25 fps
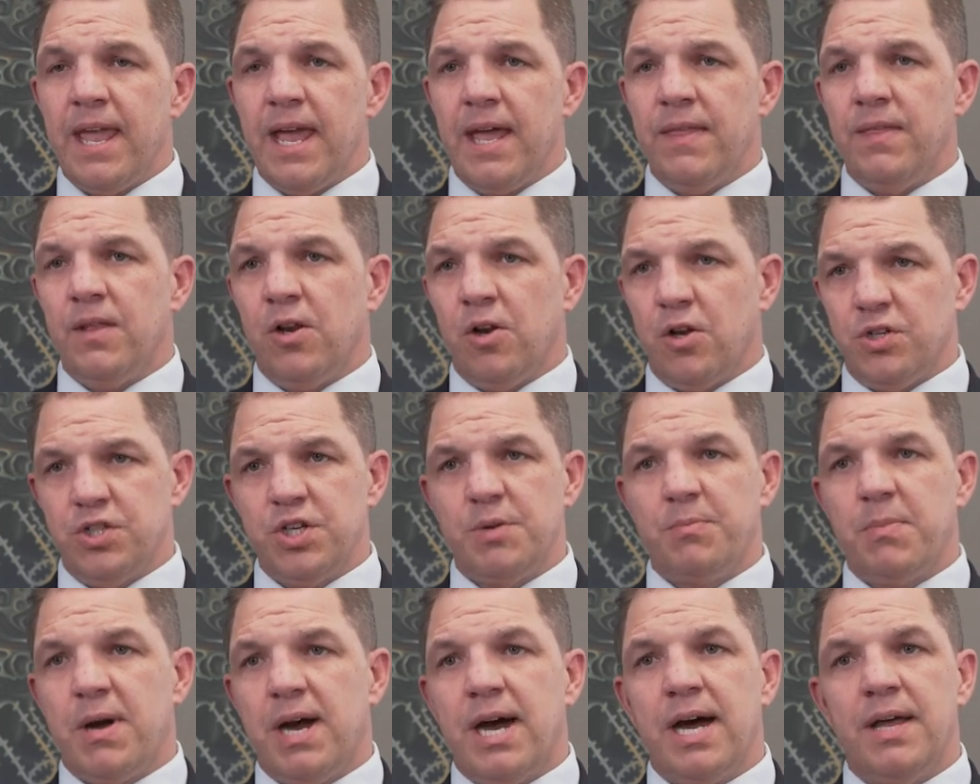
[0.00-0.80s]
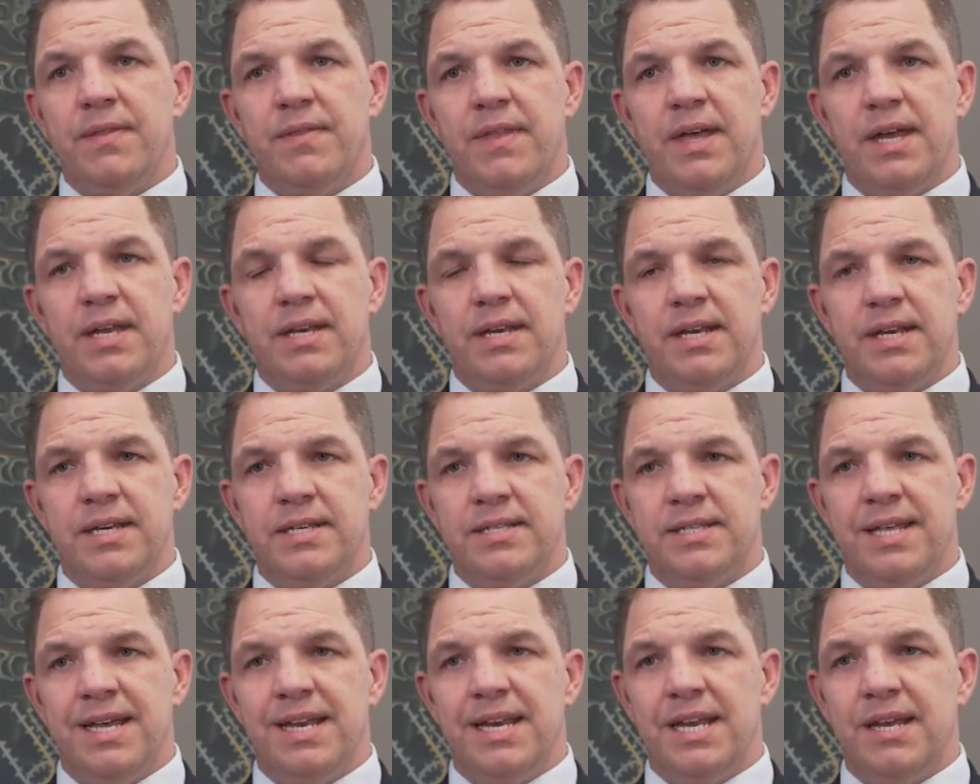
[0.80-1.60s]
And the logic behind that
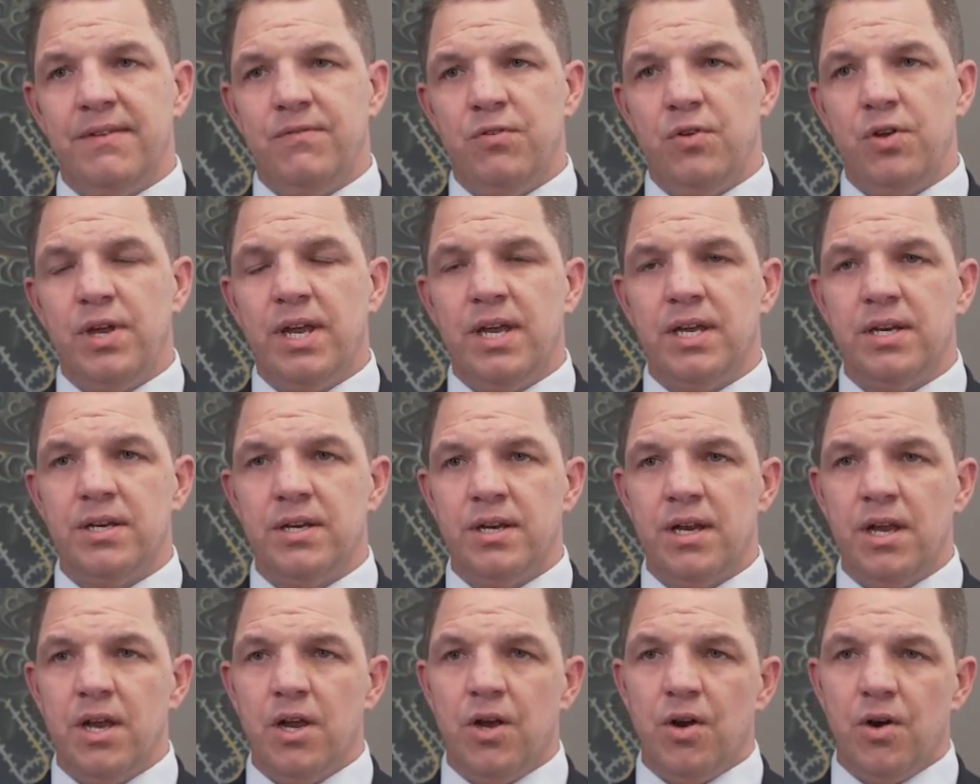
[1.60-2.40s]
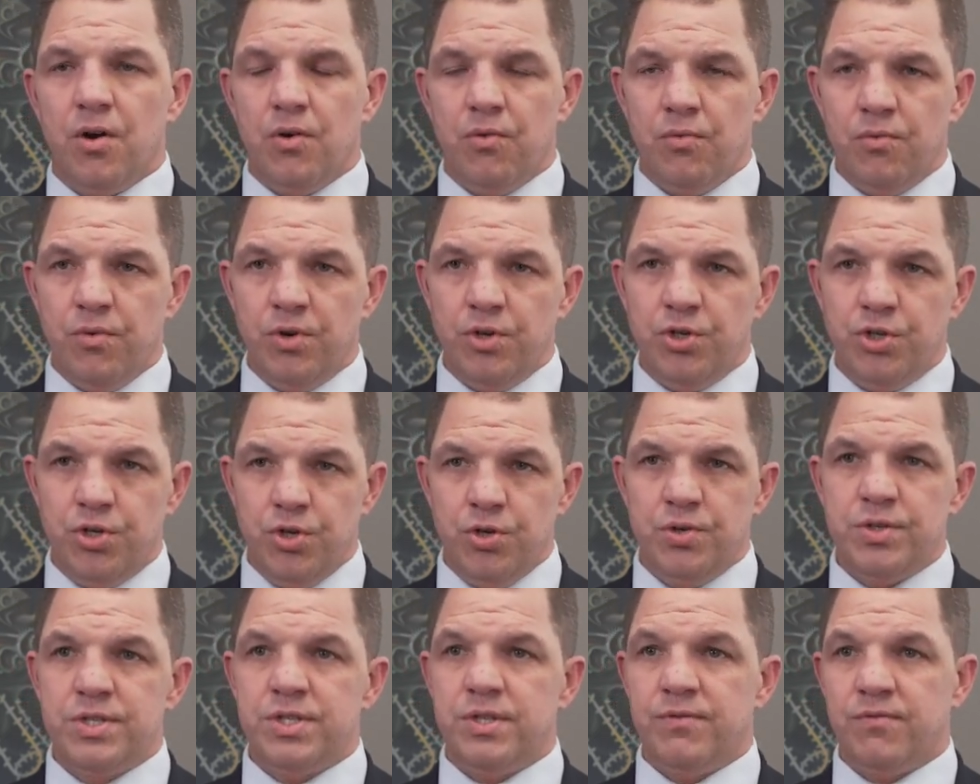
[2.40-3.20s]
is that if you can
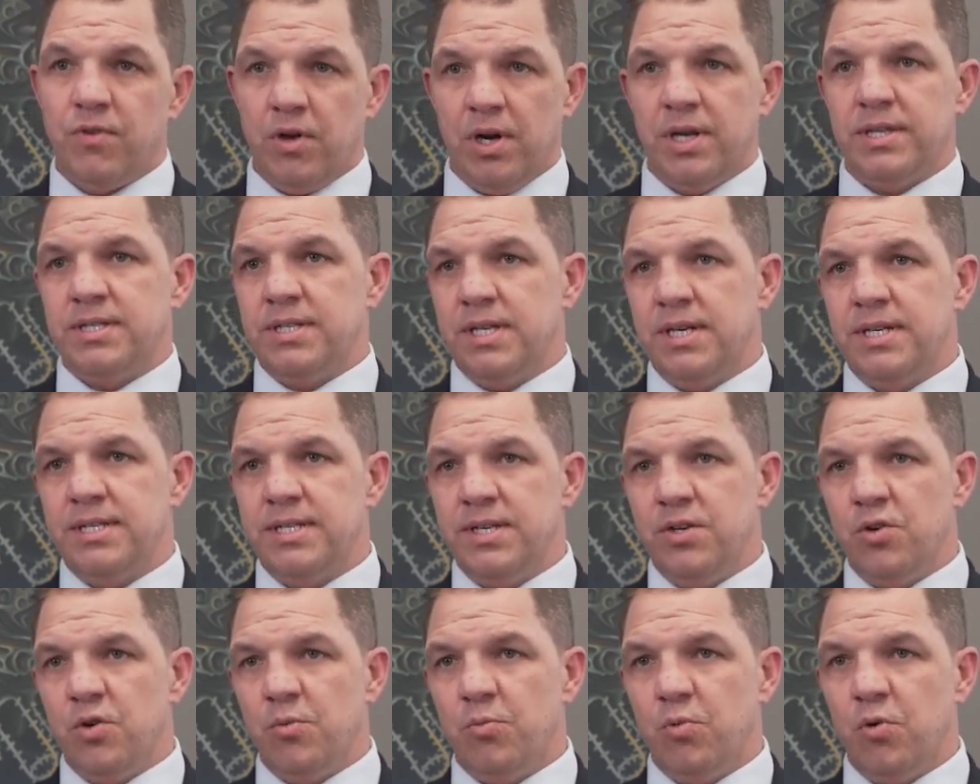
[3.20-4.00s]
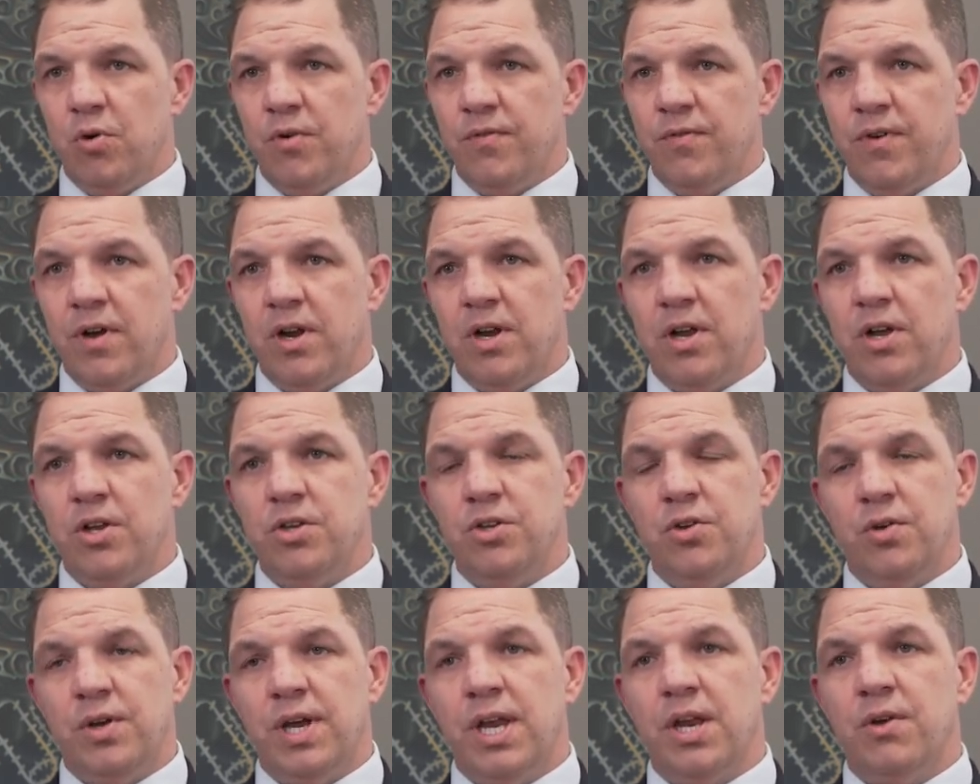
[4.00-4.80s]
reduce the volatility in your portfolio,
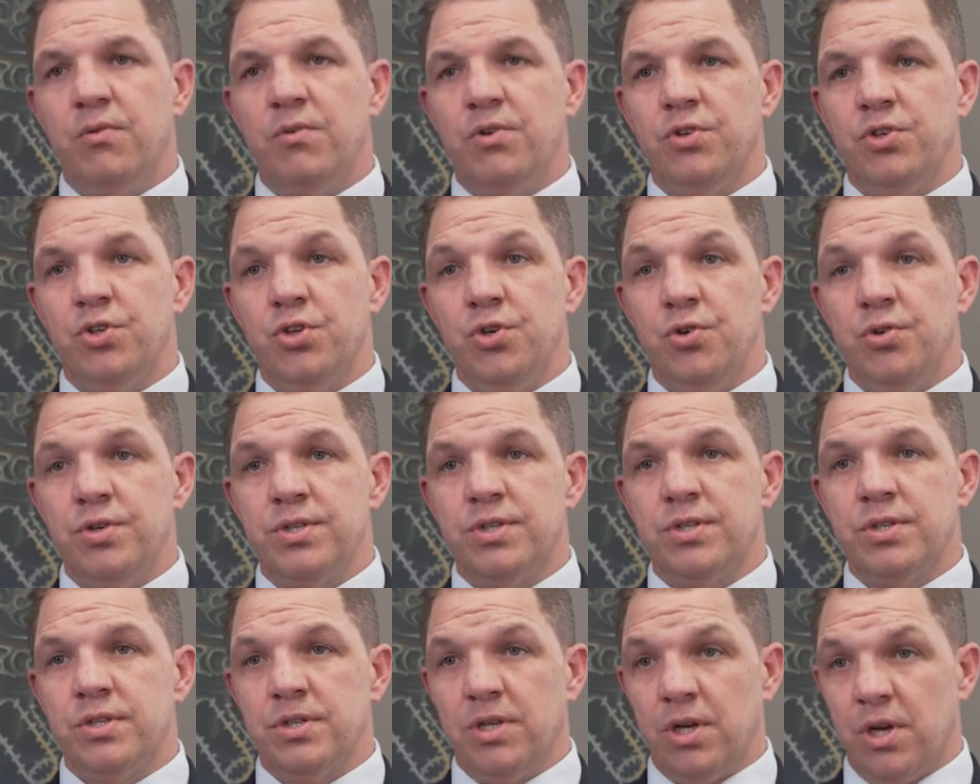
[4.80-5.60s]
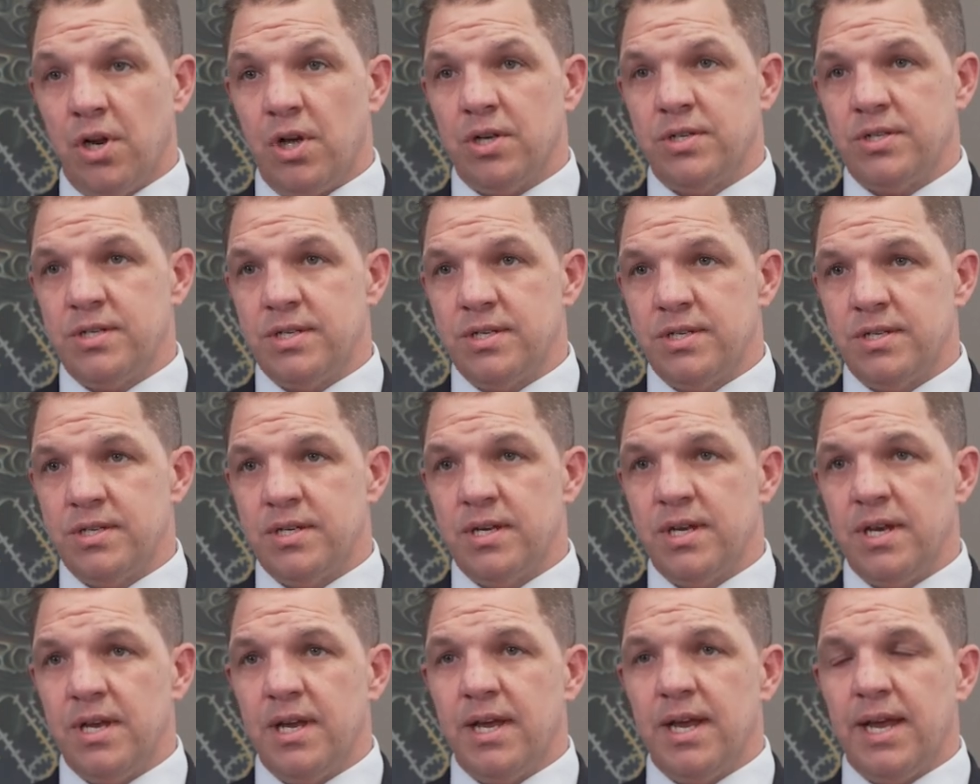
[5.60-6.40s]
you can reduce the losses